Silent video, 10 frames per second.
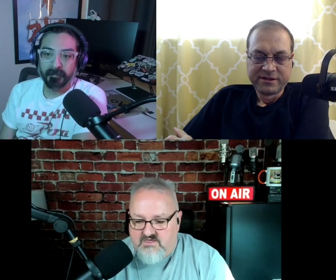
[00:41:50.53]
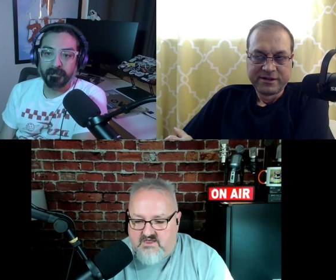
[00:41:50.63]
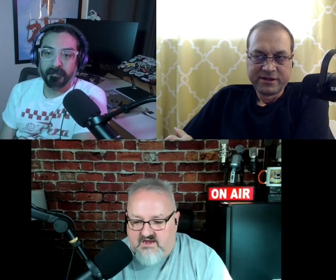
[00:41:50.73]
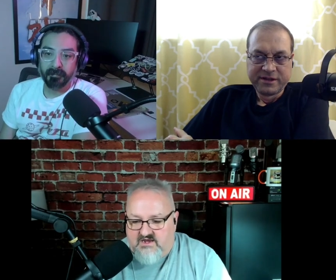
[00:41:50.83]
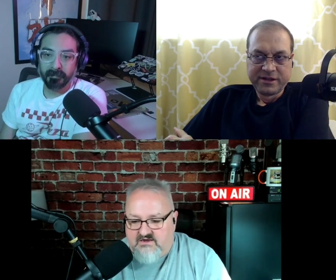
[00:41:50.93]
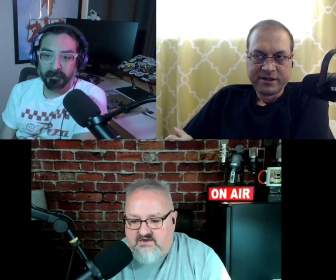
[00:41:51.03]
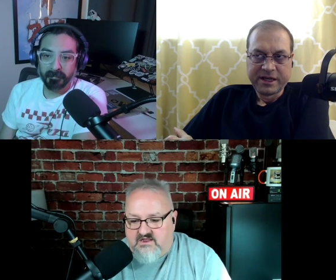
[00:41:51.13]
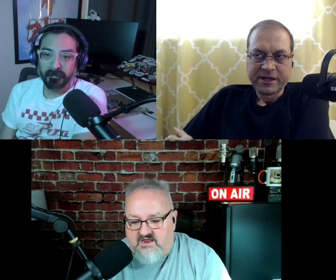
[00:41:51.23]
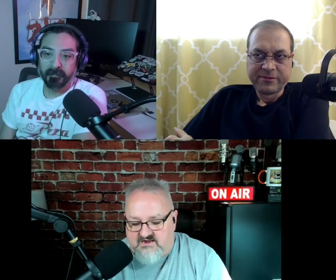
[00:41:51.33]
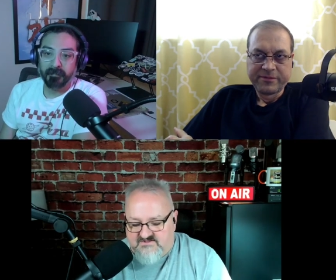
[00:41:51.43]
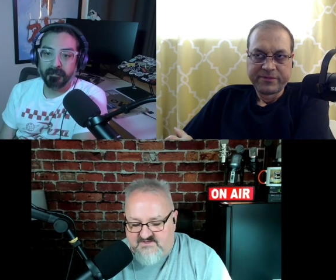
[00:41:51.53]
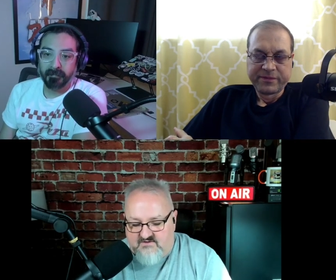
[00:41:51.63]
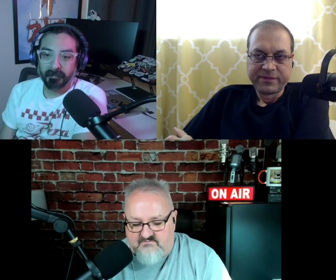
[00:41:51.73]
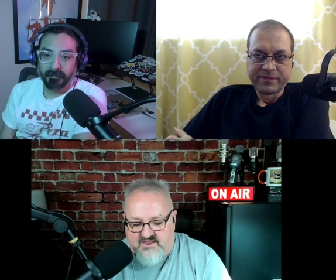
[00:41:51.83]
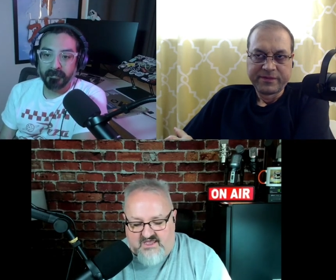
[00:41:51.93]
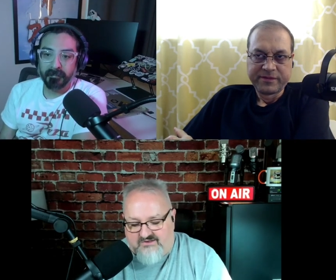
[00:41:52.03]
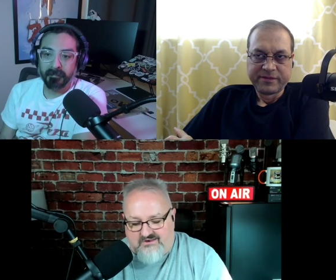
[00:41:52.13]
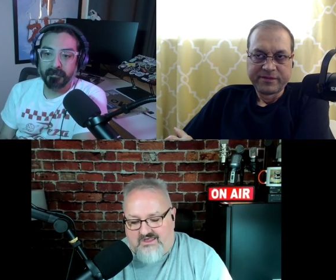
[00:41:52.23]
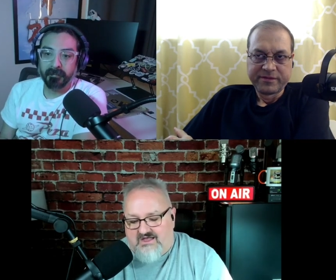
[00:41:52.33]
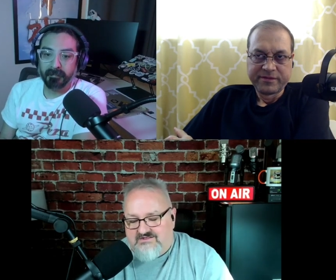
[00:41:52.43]
Speaker 1: and yeah. and it's helped me out a
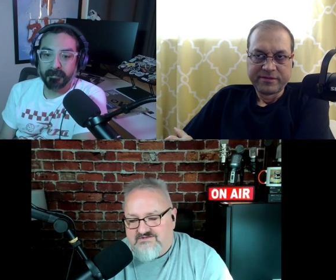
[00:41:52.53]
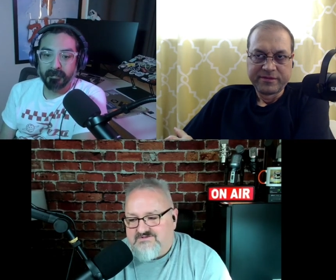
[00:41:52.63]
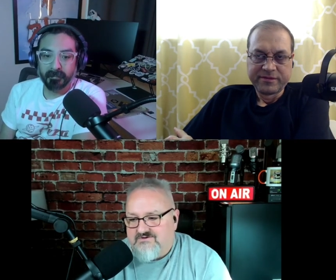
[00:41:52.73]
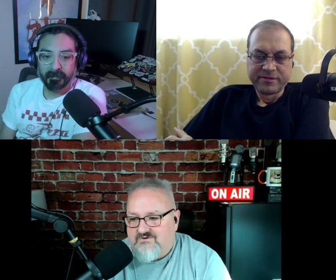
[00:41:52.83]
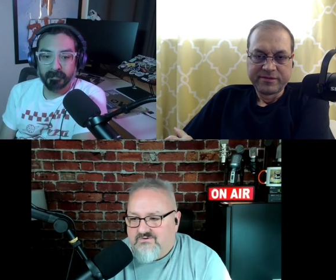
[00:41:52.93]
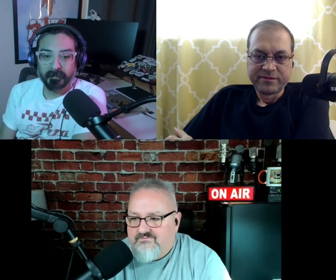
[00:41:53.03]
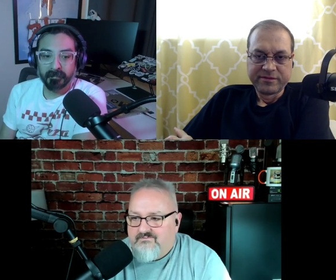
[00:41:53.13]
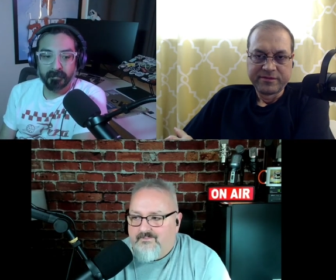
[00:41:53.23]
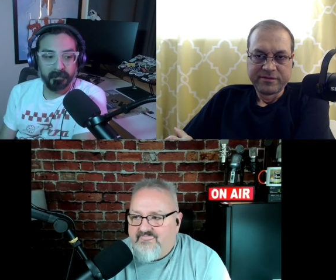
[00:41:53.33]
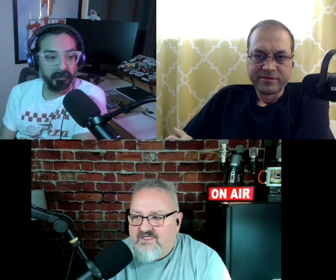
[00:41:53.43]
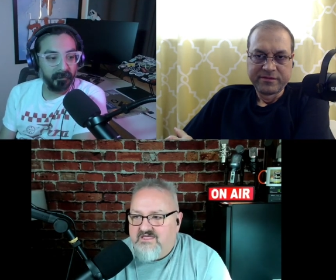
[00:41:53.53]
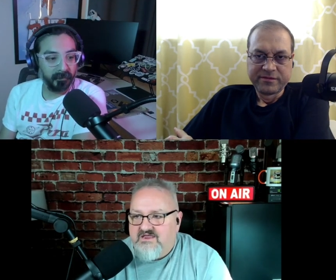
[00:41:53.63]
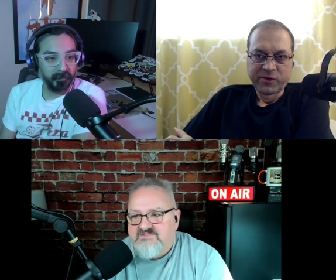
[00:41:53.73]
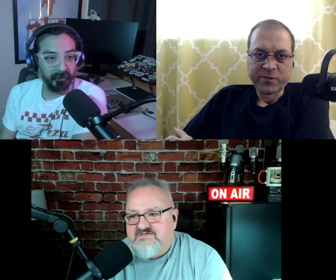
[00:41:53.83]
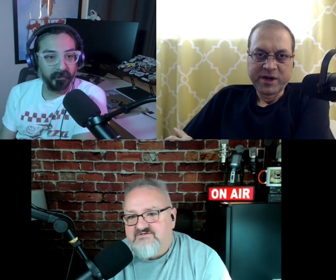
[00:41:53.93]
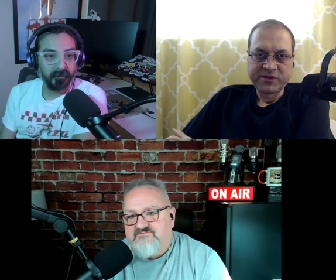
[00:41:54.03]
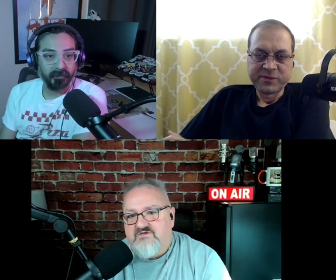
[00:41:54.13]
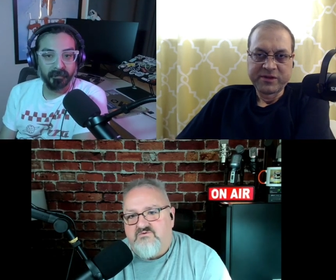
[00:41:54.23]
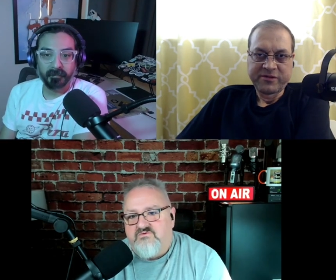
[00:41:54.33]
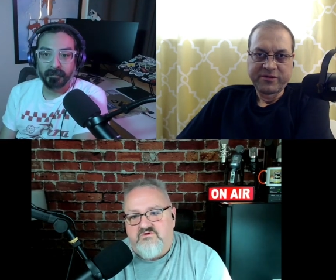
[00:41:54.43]
lot. So, and it, it tells
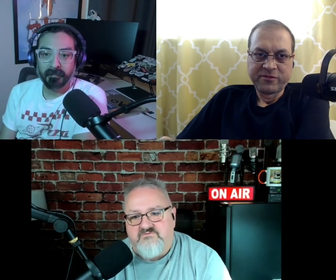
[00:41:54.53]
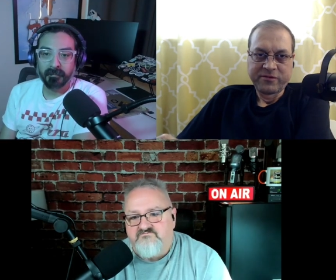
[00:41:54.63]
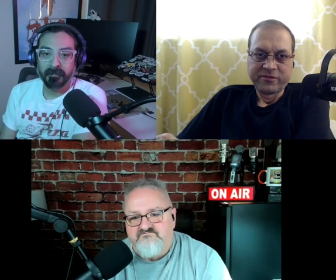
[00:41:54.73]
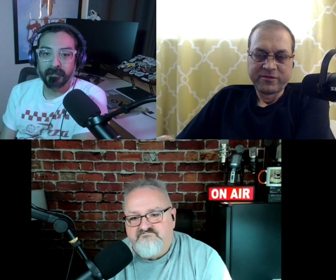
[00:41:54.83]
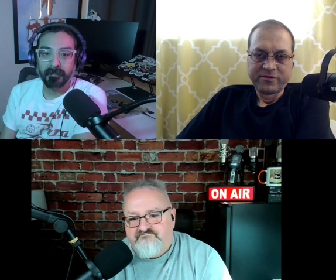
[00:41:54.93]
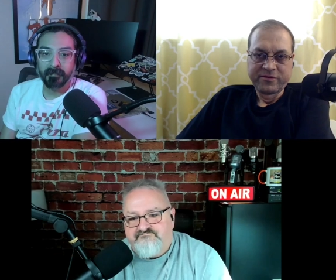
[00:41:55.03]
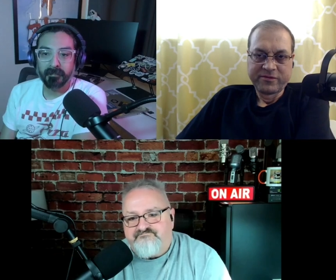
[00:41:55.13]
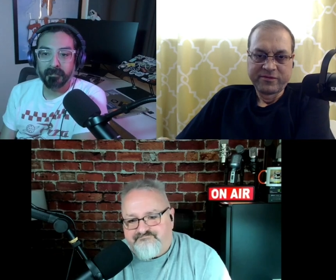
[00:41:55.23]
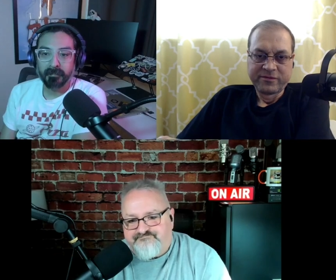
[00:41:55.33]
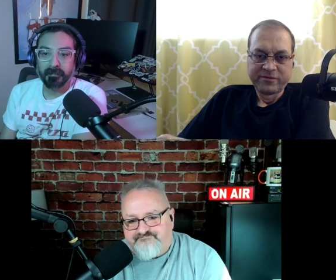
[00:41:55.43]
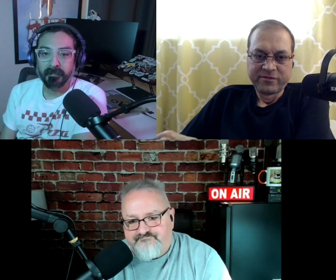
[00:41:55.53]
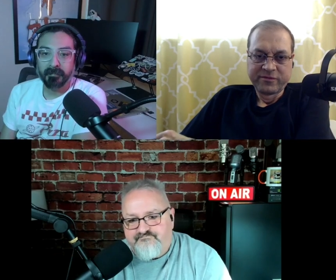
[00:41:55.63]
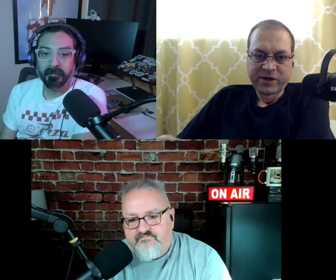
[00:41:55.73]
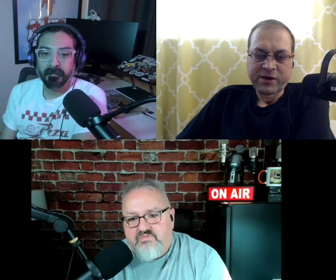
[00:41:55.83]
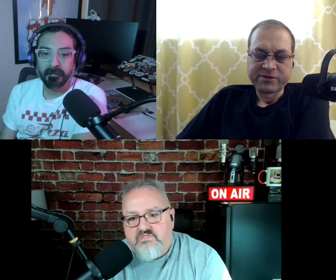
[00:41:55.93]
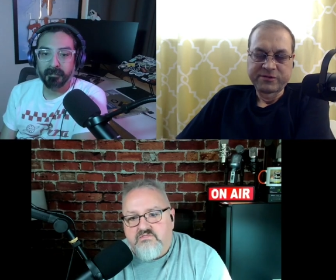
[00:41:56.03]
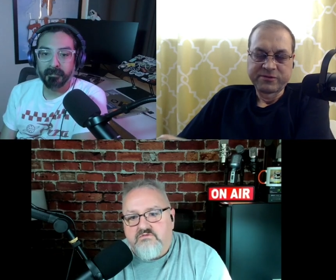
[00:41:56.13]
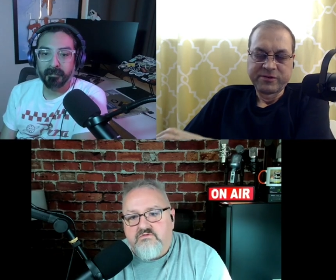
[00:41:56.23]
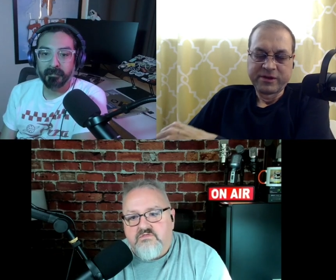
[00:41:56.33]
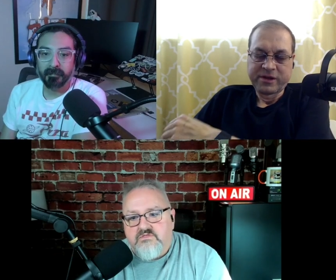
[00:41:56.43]
me, me of
Speaker 2: when I was
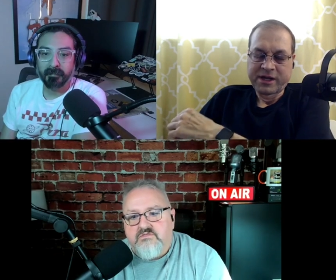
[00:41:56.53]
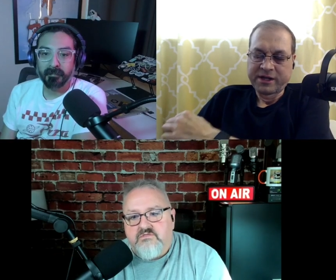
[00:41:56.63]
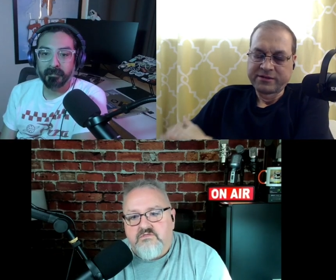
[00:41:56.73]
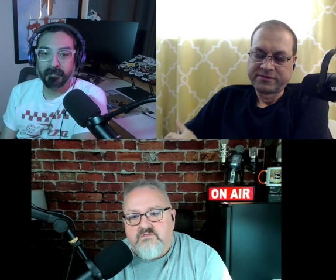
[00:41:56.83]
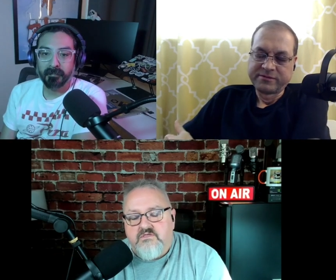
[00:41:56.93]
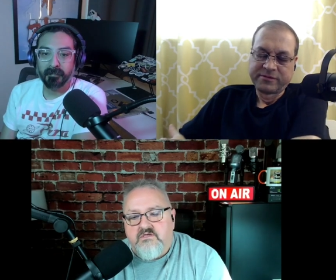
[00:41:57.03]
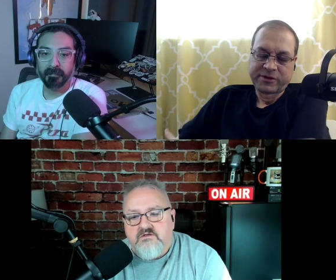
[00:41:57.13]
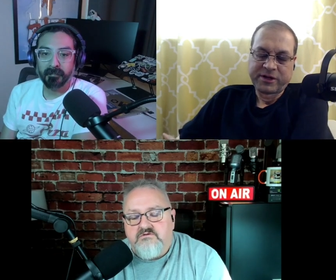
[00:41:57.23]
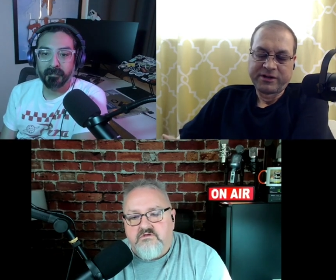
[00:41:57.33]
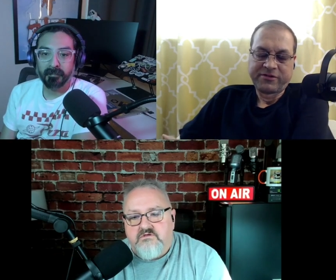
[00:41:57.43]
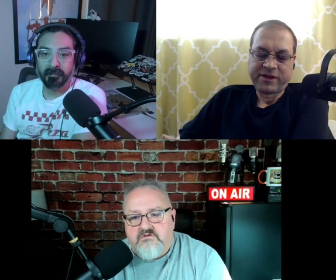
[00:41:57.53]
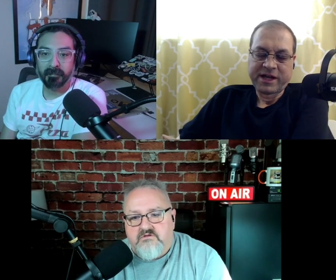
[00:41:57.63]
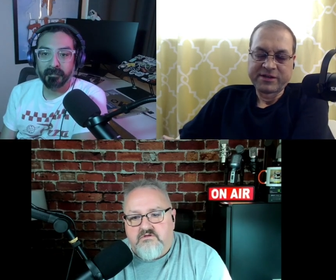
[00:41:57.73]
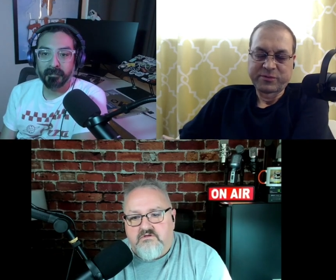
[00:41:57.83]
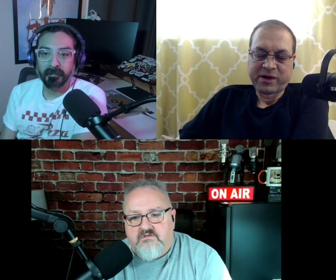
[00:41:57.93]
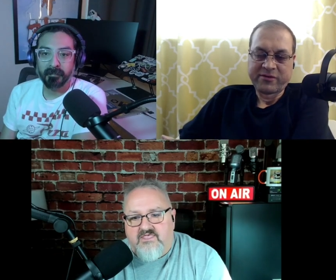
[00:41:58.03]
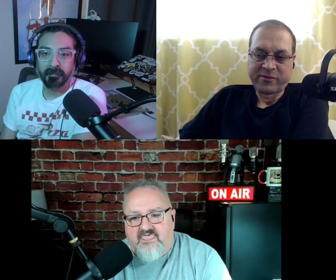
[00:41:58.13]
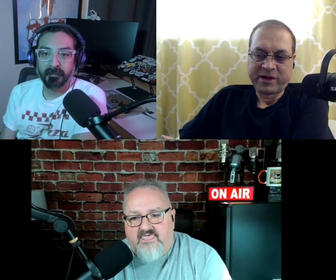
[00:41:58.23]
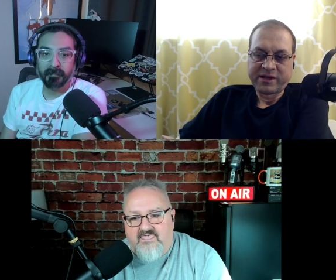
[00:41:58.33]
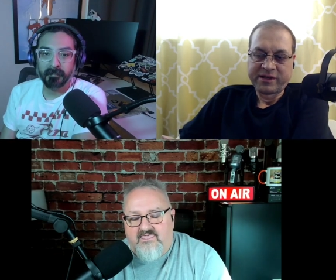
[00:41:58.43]
uh, learning to fly as a
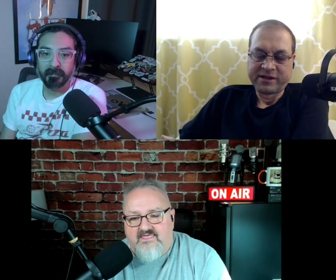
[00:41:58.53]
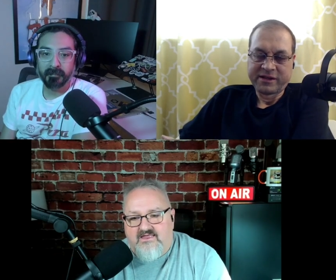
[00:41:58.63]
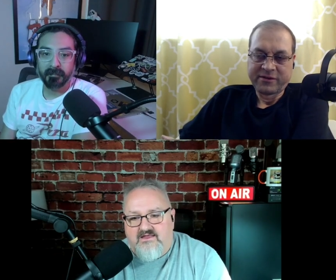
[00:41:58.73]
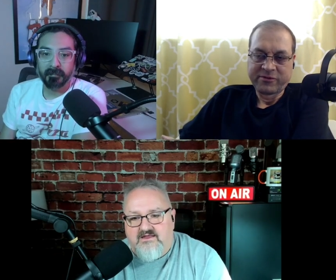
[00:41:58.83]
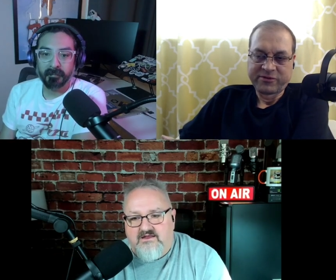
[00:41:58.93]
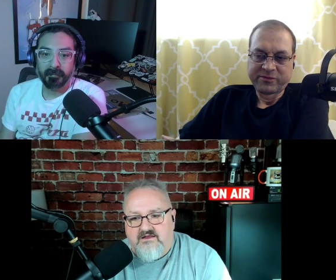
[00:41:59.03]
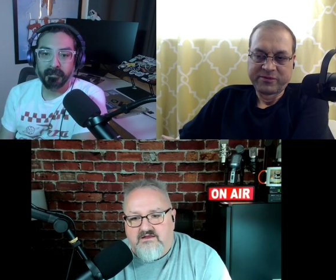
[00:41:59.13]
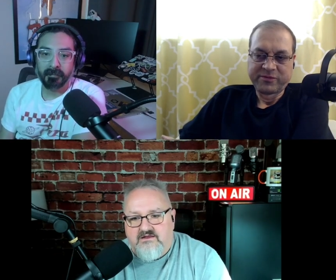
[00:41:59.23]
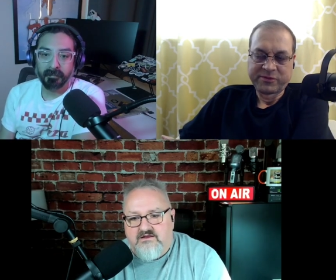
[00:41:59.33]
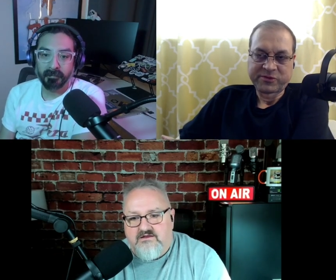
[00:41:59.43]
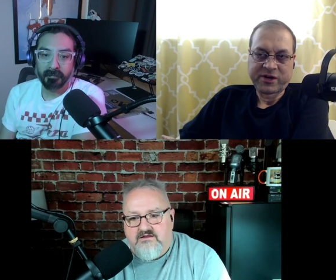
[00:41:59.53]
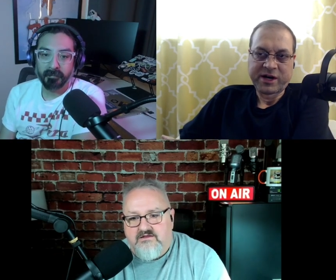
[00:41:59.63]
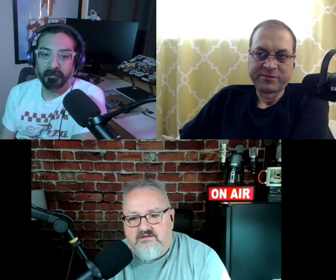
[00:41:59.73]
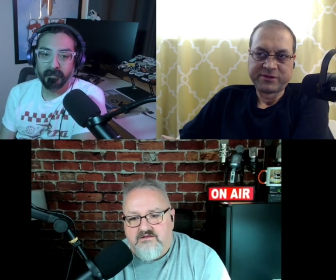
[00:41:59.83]
private pilot, I was subscribed